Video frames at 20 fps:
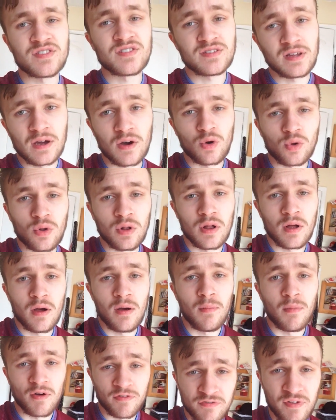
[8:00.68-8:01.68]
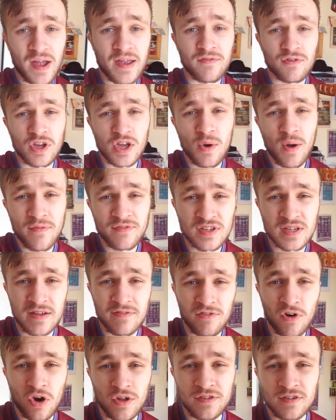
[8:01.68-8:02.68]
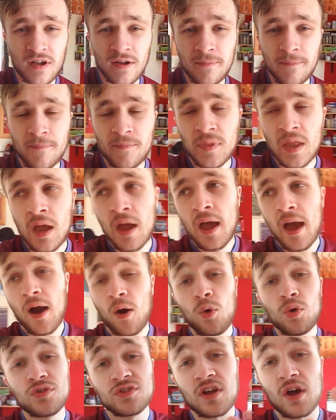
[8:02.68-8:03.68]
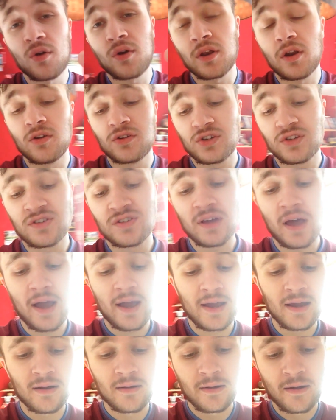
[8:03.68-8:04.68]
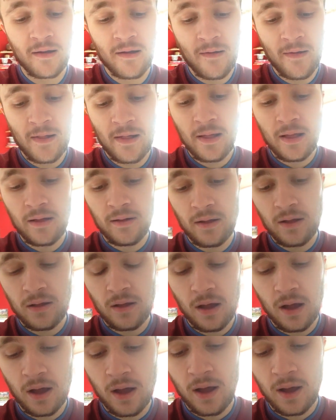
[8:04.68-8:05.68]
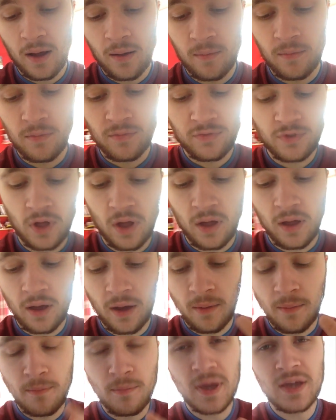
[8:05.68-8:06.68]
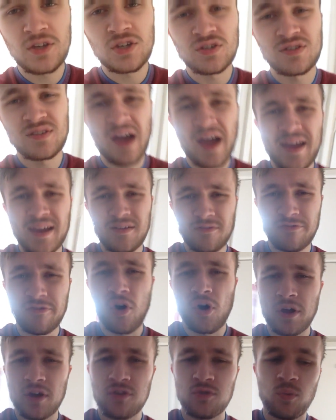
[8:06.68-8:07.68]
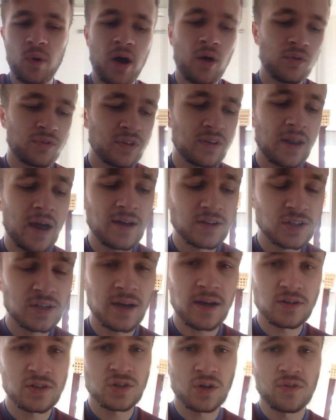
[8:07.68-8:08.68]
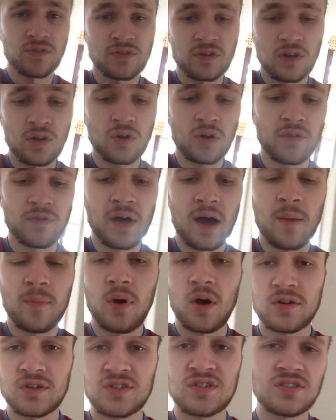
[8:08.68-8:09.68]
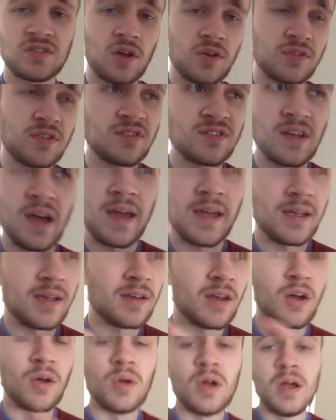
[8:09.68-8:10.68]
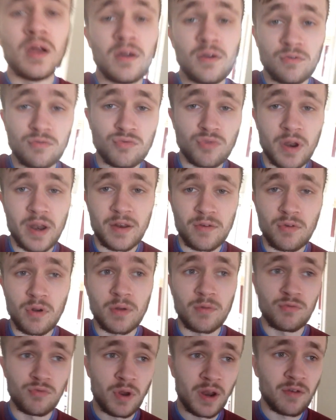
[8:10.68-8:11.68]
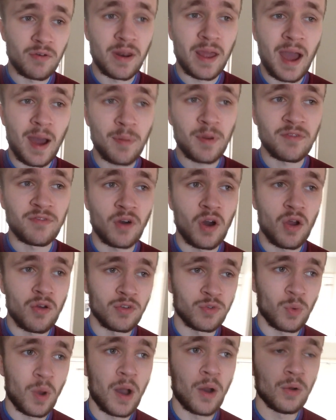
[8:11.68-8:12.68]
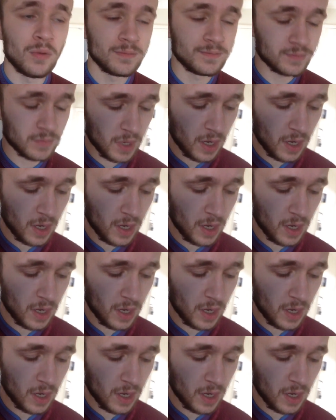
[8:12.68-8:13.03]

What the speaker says: still my favourite UFC fighter. Also, can I just say, the Miesha Tate fight as well. Didn't actually get a chance to look at that, but I just like to say, really, really, really happy for her as well.